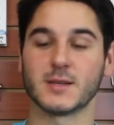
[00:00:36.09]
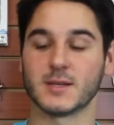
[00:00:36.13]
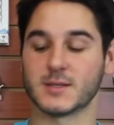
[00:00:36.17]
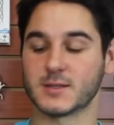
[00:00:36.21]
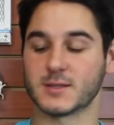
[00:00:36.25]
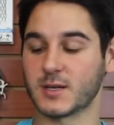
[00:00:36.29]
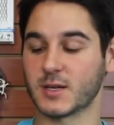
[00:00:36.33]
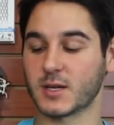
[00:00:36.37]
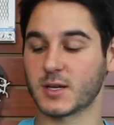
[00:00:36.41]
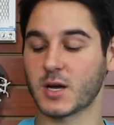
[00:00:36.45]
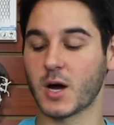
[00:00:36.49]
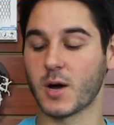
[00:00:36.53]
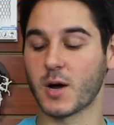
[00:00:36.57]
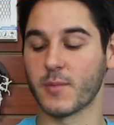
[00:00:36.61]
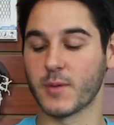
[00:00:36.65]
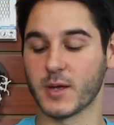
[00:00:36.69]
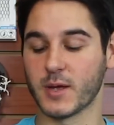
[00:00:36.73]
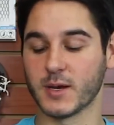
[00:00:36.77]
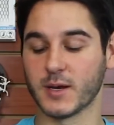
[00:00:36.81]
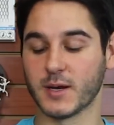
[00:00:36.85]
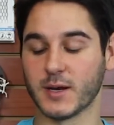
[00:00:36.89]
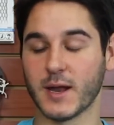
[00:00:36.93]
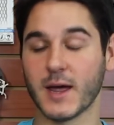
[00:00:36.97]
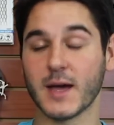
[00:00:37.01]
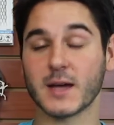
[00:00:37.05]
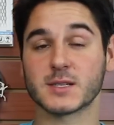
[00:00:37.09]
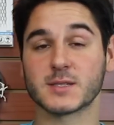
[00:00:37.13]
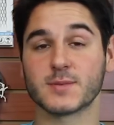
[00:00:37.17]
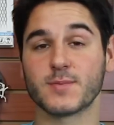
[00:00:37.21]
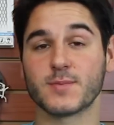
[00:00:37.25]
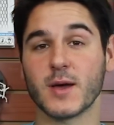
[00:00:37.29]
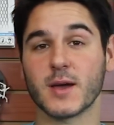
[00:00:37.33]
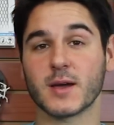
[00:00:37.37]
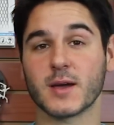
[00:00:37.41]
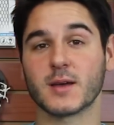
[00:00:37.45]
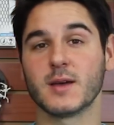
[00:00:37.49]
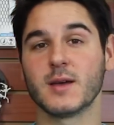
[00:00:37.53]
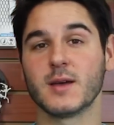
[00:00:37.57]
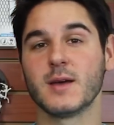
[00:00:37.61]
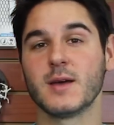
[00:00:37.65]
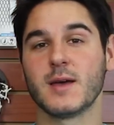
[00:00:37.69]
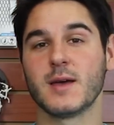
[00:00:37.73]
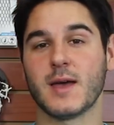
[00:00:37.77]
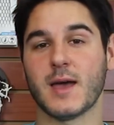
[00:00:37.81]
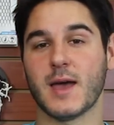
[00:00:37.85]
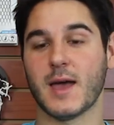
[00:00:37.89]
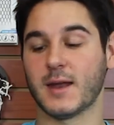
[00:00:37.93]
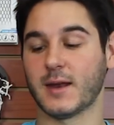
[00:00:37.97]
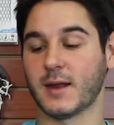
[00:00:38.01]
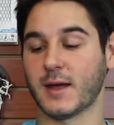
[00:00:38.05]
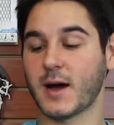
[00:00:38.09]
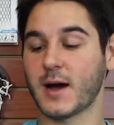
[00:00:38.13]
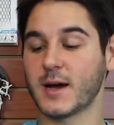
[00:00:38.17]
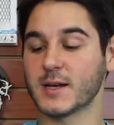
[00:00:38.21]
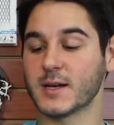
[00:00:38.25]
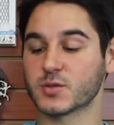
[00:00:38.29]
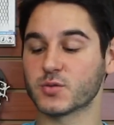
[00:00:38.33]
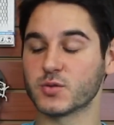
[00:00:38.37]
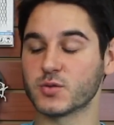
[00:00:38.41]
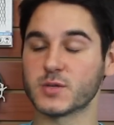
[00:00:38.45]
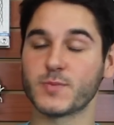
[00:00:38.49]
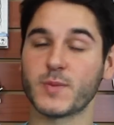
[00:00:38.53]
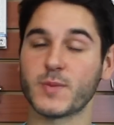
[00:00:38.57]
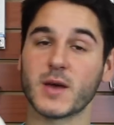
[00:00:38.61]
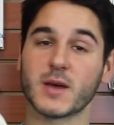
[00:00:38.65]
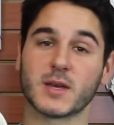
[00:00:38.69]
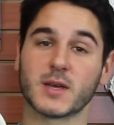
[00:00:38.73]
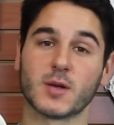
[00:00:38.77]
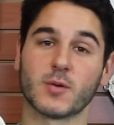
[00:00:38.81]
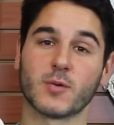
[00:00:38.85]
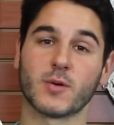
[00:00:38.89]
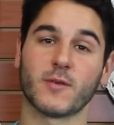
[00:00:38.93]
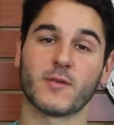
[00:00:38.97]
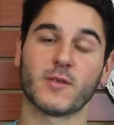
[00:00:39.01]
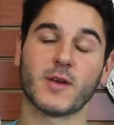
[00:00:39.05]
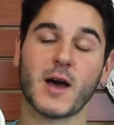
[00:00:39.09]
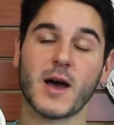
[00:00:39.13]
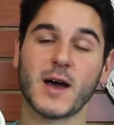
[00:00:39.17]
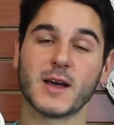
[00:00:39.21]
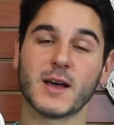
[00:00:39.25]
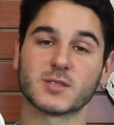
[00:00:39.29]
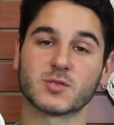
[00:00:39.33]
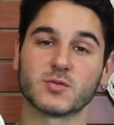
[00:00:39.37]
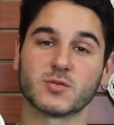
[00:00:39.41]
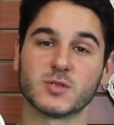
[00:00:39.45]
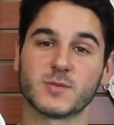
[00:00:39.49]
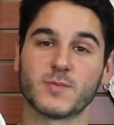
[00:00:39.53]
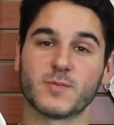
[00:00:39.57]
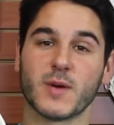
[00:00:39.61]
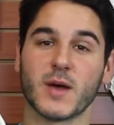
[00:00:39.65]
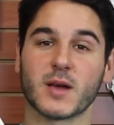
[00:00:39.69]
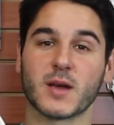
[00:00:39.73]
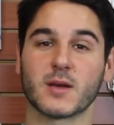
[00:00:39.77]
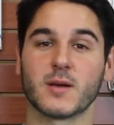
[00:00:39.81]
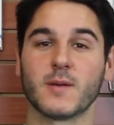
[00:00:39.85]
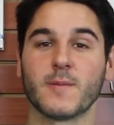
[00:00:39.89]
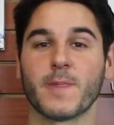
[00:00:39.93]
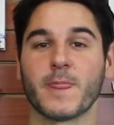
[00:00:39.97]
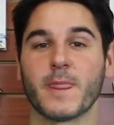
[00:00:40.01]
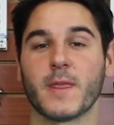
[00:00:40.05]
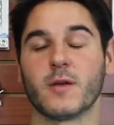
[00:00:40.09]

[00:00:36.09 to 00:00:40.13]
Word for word: It's gonna come in an X spec and a high school spec. Here we have the high school spec.